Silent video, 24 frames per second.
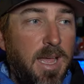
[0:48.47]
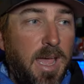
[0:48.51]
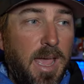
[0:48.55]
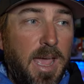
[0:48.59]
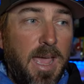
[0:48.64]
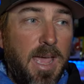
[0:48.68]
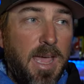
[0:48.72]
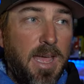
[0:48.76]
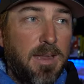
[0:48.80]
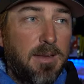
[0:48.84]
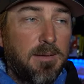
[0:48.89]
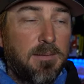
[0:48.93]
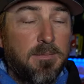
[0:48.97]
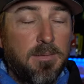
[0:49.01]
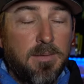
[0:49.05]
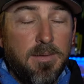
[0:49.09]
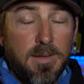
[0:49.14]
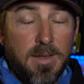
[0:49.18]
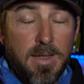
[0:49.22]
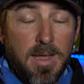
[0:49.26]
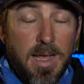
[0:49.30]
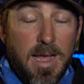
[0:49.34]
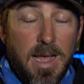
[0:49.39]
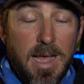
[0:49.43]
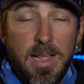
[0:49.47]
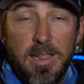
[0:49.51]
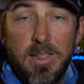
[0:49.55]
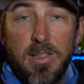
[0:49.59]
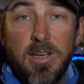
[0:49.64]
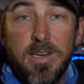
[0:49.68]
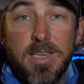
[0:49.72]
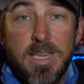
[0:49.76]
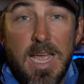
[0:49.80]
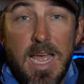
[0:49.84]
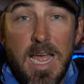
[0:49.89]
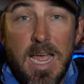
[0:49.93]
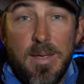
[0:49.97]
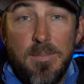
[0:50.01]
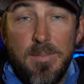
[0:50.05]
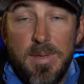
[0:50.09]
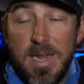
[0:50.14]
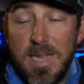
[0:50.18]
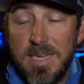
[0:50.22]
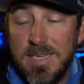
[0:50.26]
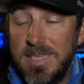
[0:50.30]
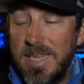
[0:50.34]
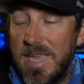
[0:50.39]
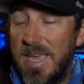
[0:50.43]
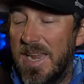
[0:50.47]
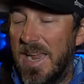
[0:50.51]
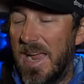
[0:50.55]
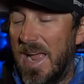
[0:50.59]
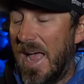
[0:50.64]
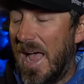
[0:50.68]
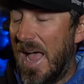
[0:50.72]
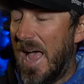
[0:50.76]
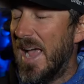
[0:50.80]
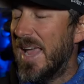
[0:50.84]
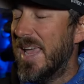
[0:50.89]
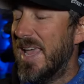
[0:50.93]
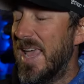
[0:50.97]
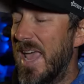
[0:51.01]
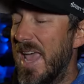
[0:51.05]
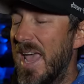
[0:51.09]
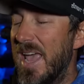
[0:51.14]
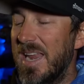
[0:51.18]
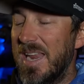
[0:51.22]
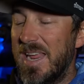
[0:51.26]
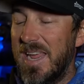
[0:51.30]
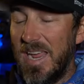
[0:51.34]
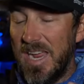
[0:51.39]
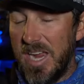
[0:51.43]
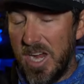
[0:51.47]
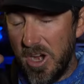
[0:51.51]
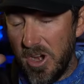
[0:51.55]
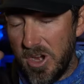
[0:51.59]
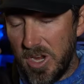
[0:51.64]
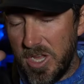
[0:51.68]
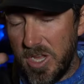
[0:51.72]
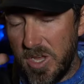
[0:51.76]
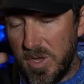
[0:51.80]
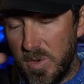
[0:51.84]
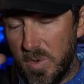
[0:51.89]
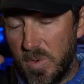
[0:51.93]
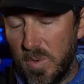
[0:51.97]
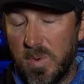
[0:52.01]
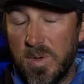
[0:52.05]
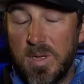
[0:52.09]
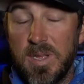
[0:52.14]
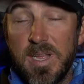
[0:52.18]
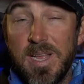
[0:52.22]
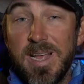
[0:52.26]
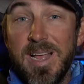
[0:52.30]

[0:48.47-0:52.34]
And I looked at him and I said, I can't hear you.